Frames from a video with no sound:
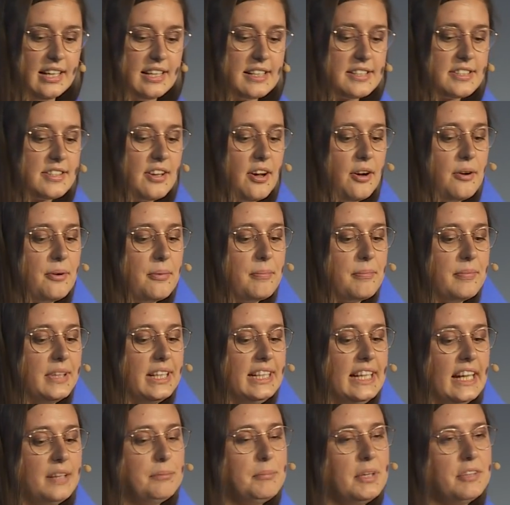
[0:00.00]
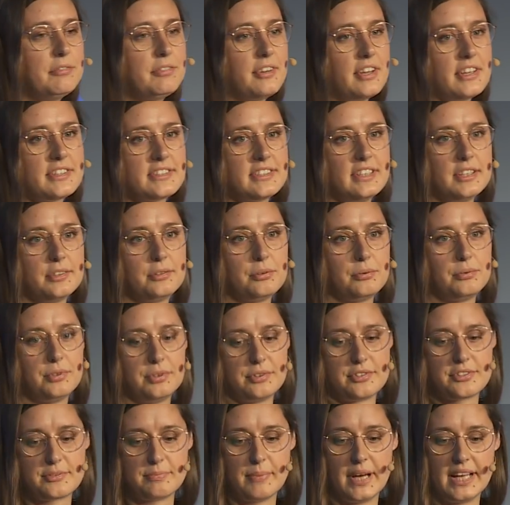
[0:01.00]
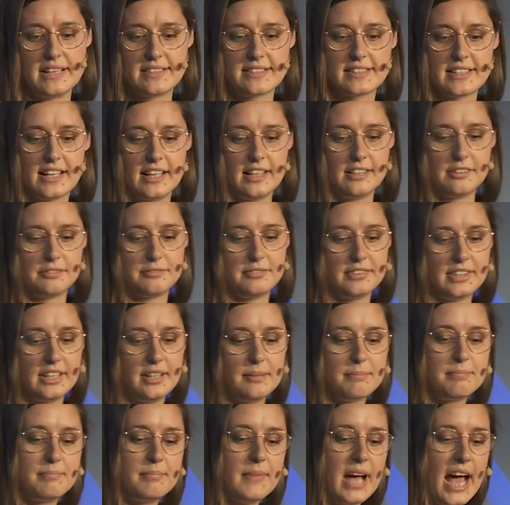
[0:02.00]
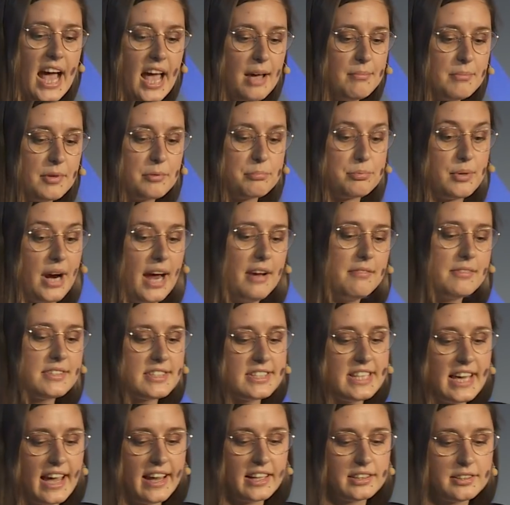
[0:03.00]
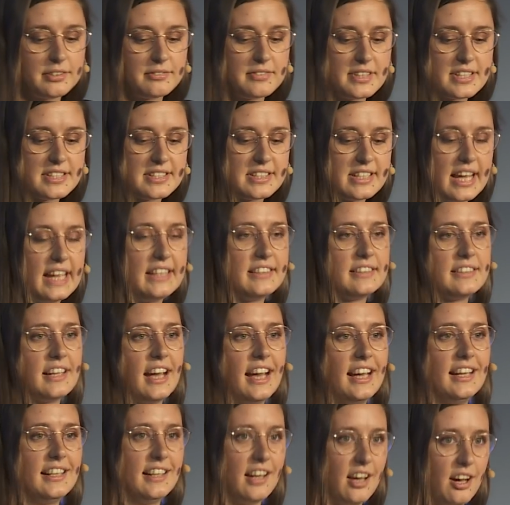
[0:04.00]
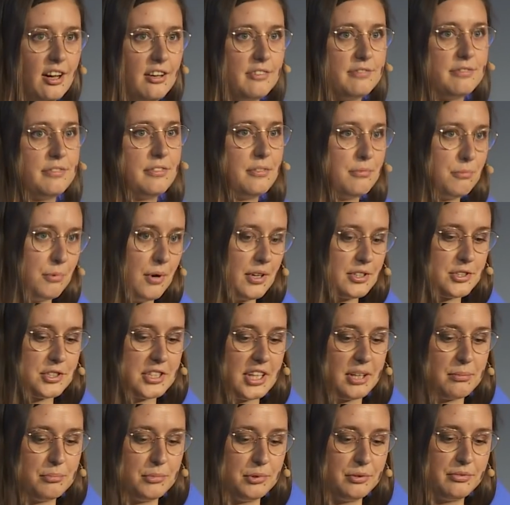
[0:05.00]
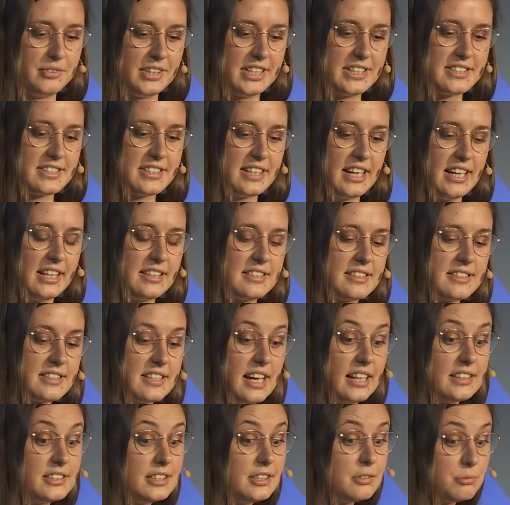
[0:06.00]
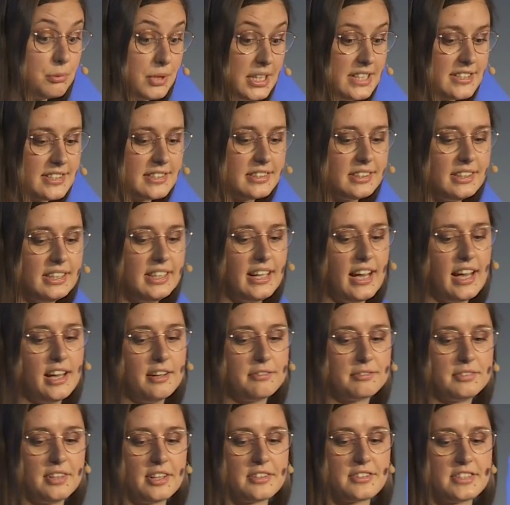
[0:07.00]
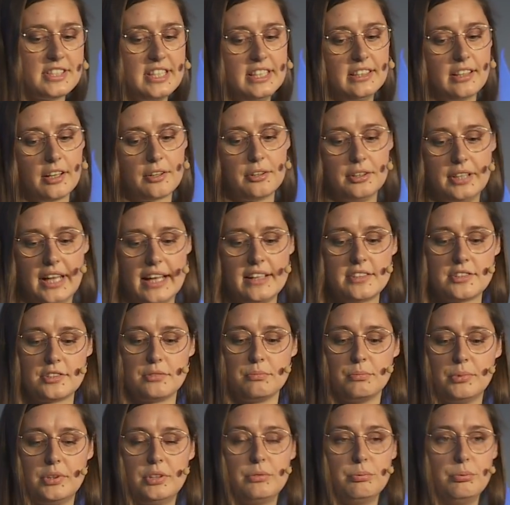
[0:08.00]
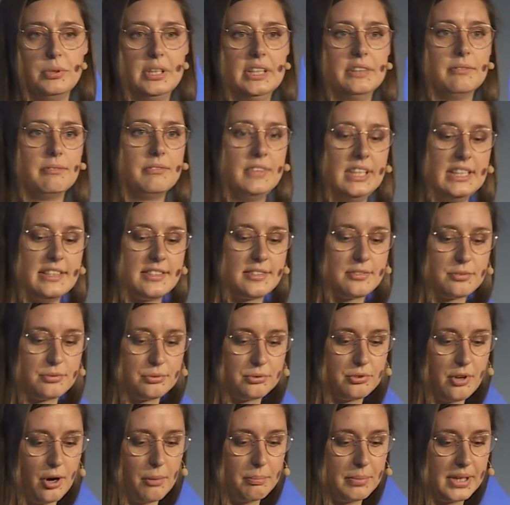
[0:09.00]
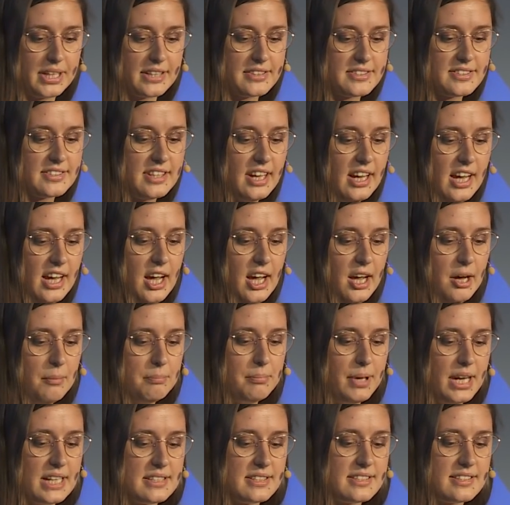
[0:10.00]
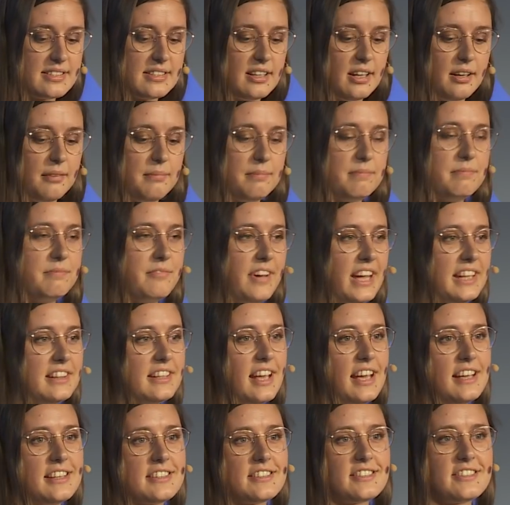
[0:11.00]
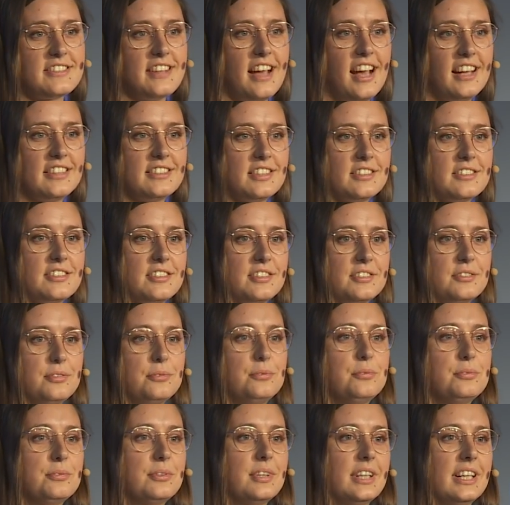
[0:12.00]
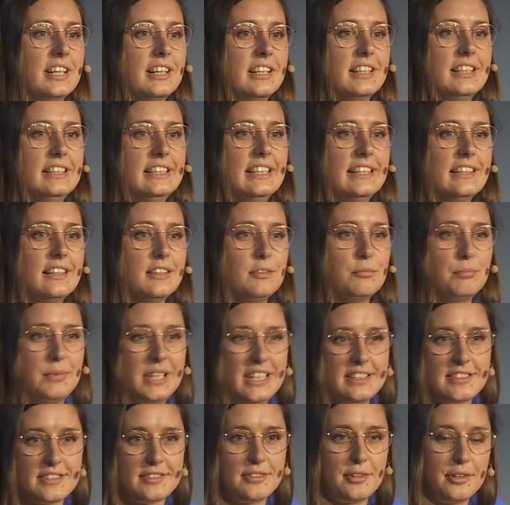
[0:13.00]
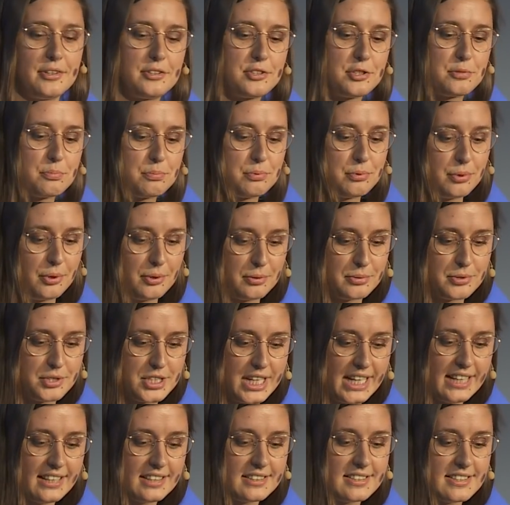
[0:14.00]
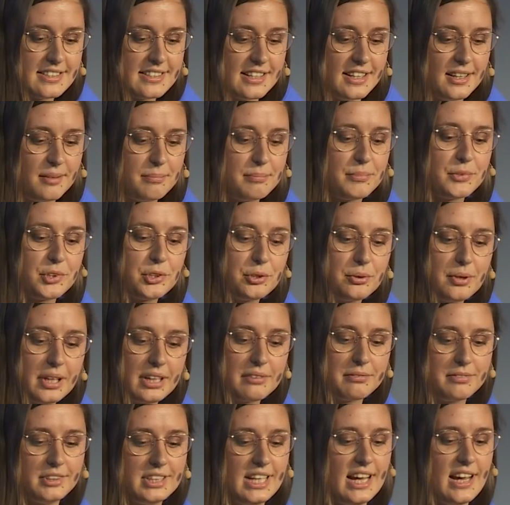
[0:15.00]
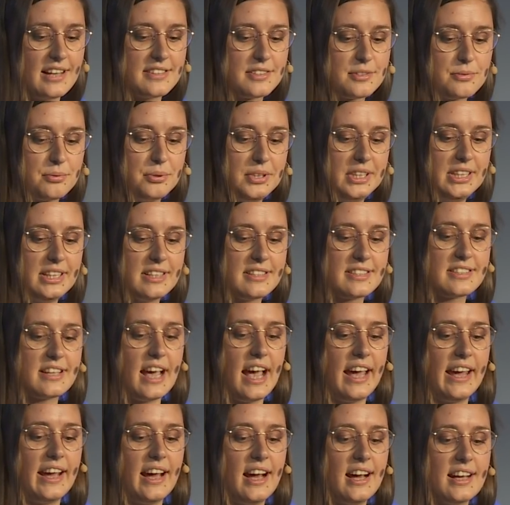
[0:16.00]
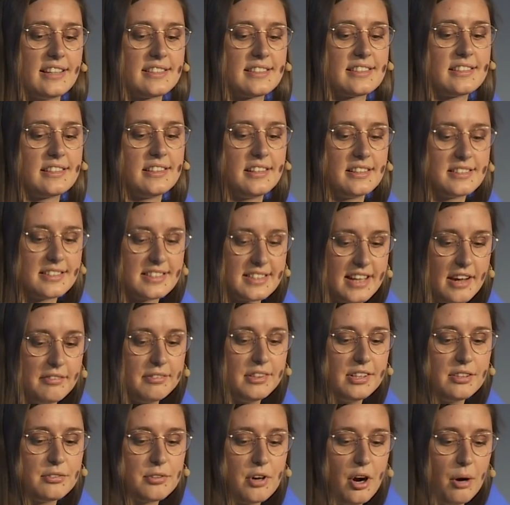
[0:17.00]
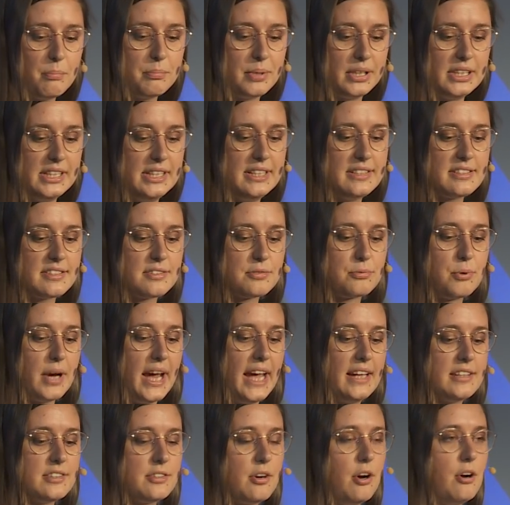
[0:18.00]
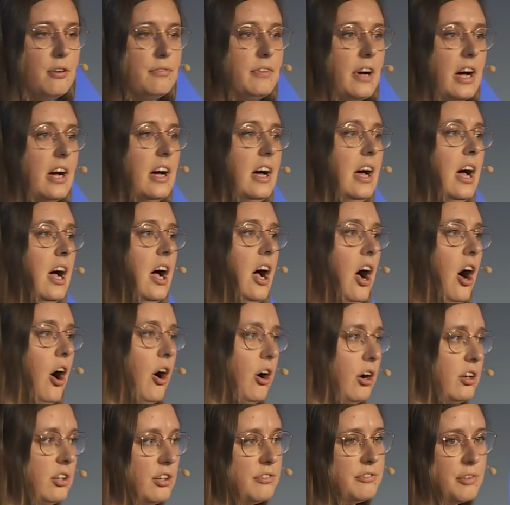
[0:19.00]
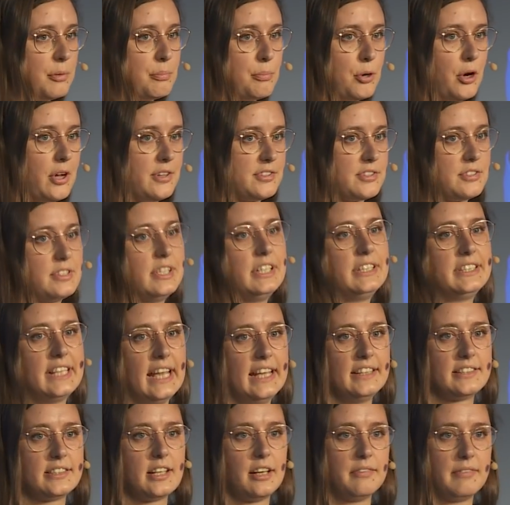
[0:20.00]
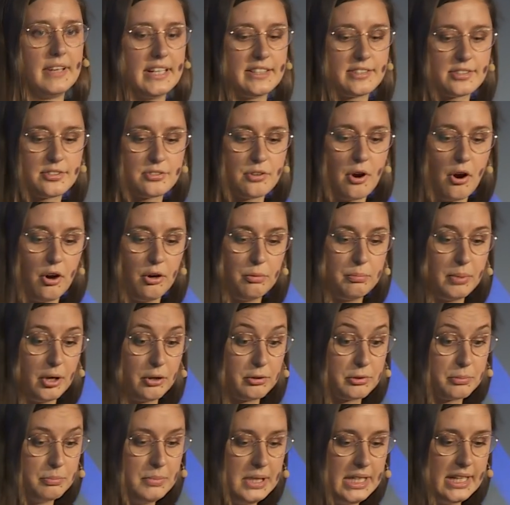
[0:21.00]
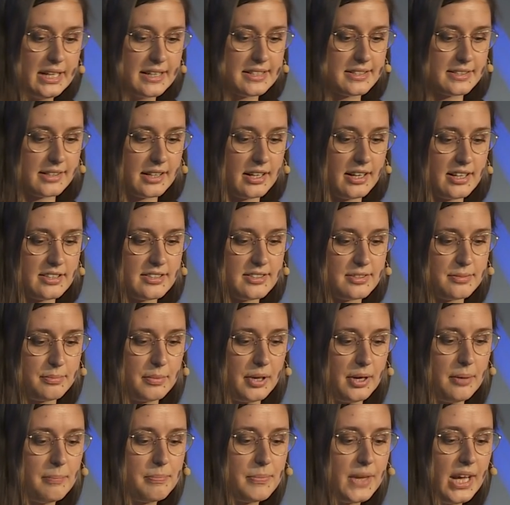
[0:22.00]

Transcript: So let me first introduce myself. Um, I'm a privacy activist and I love watching movies. And until recently, I have not seen a connection between these two topics. But um, when I started to do a little research project, um, during the last two years, I asked several companies to hand over all of the personal data they store about me as a customer.